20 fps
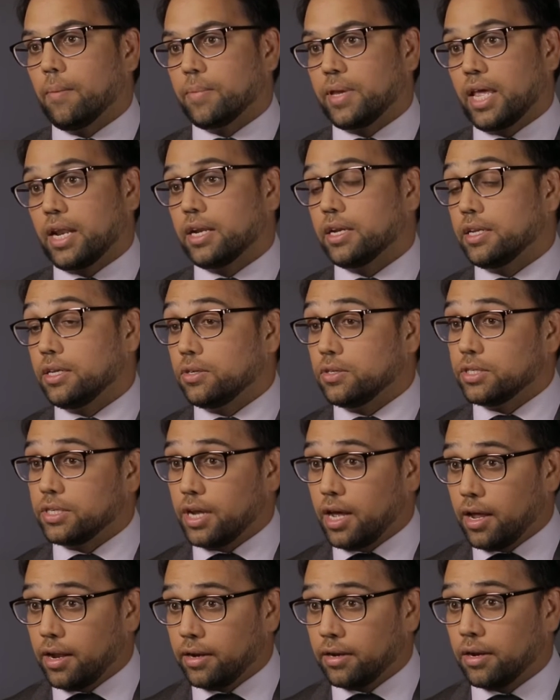getting deals
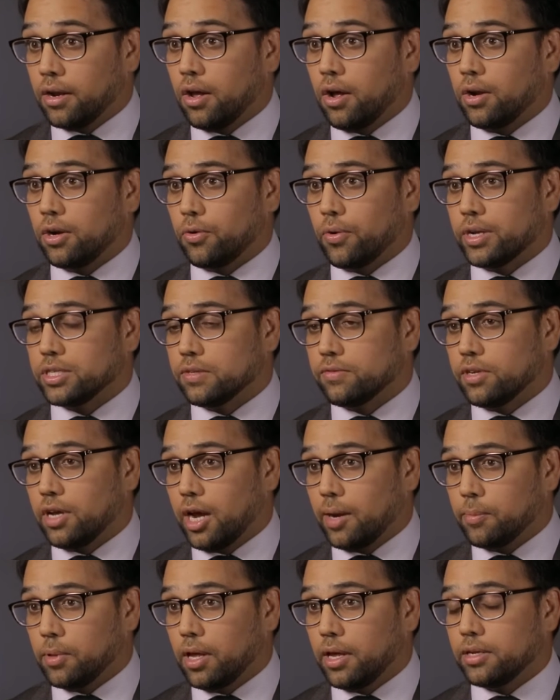done on aggressive
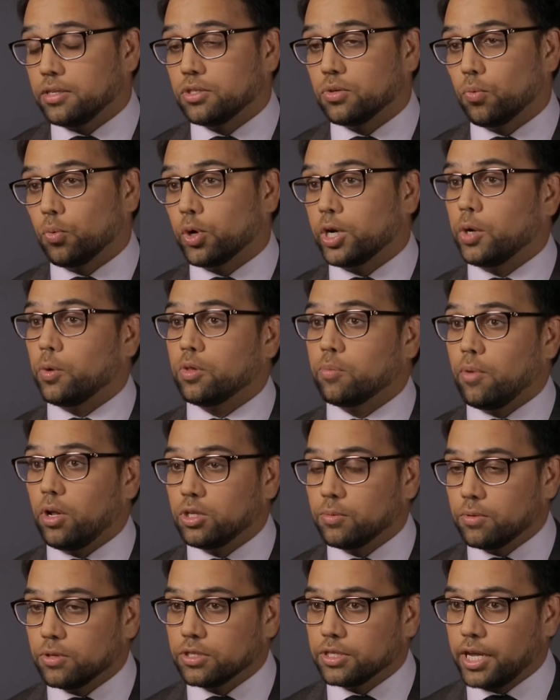timelines, working with
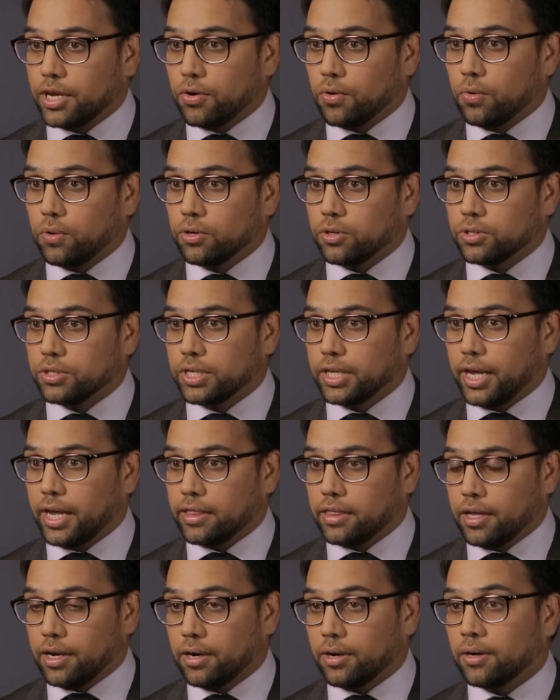multiple stakeholders to
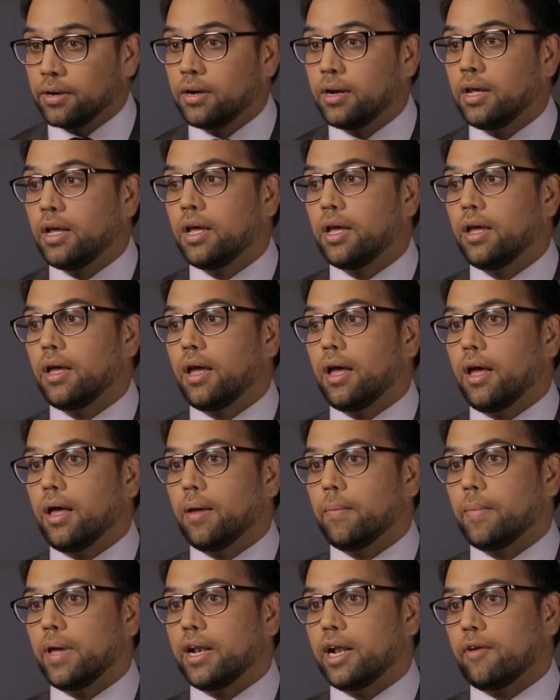get there.
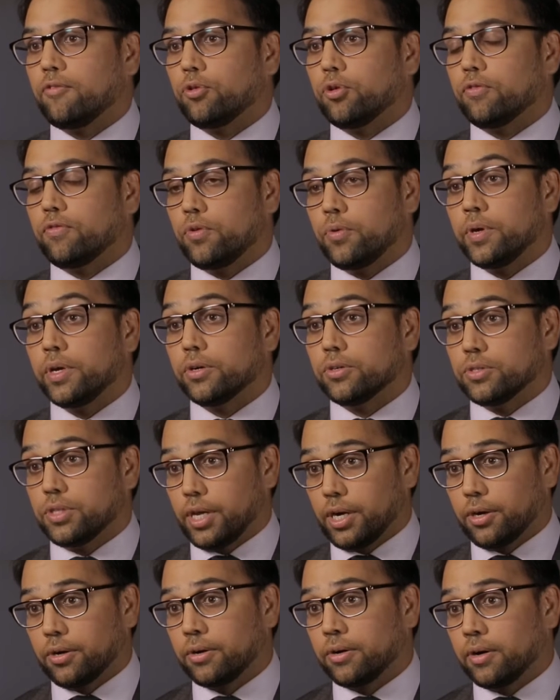And after a few years
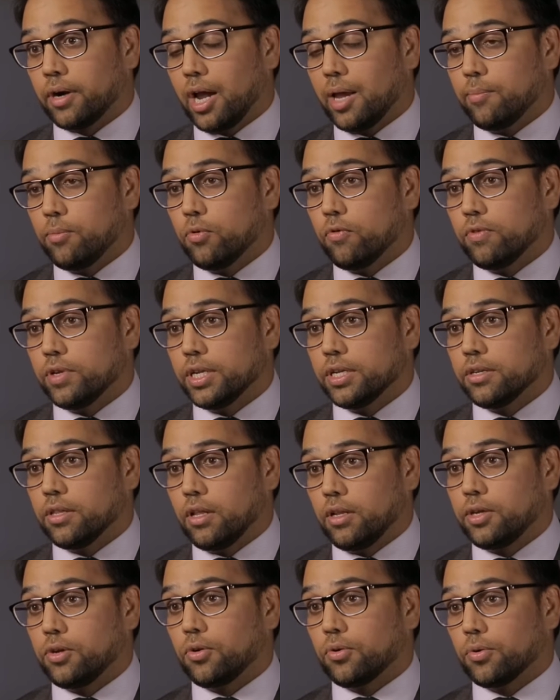there, I moved into
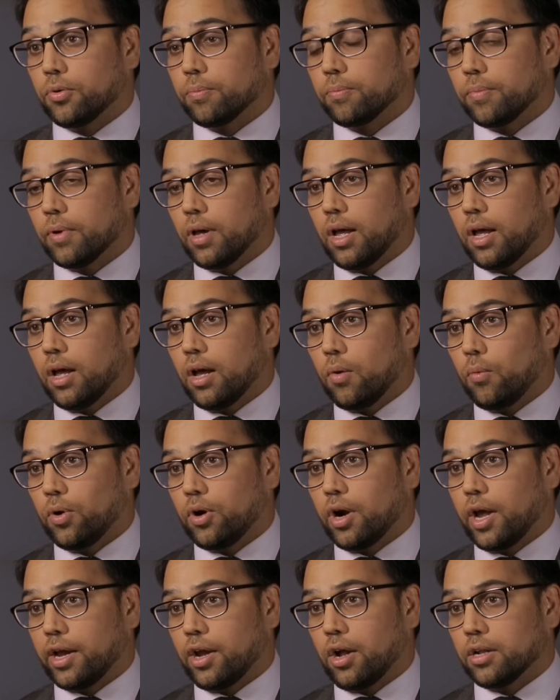the legal group,
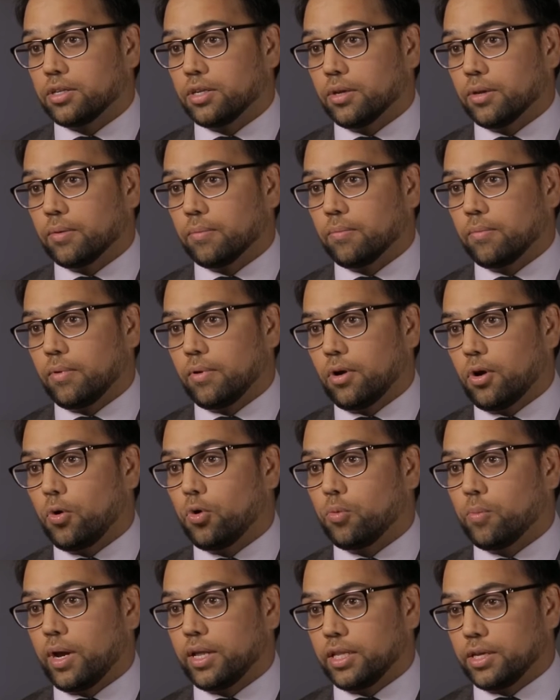where I got to
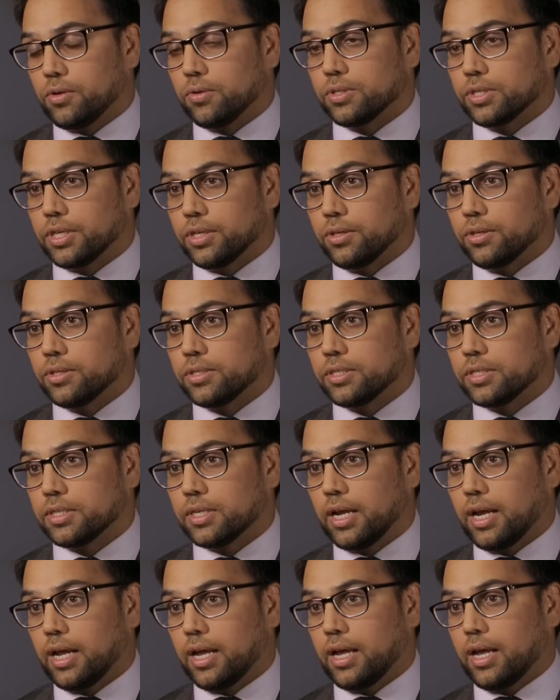hone my legal
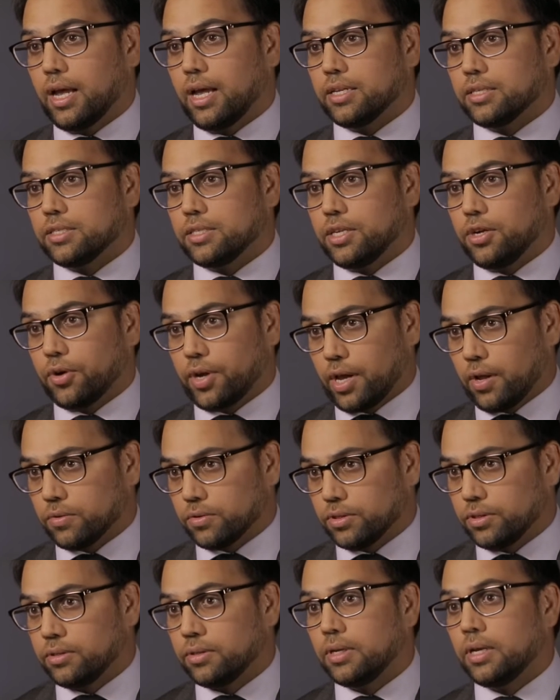skills as senior
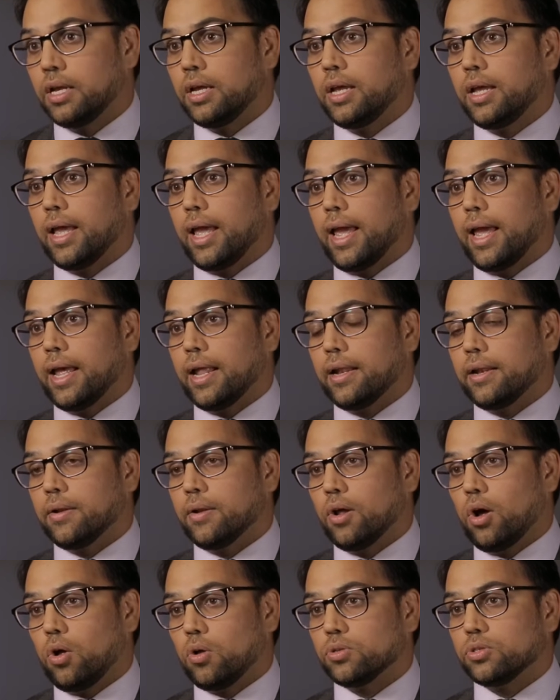counsel,
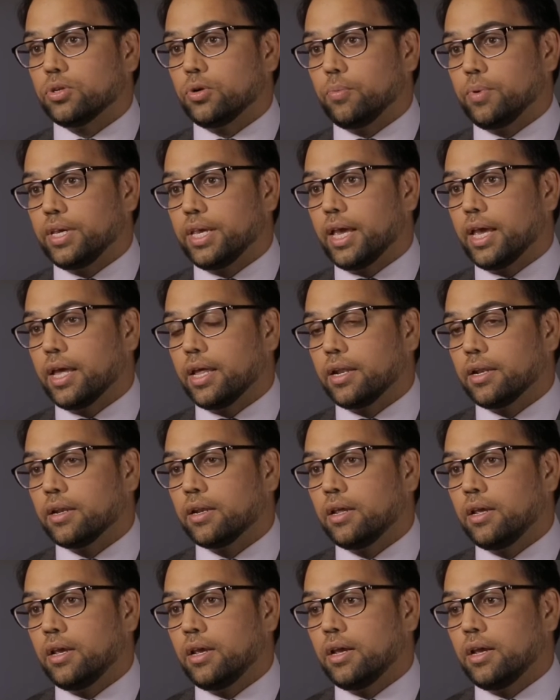and also began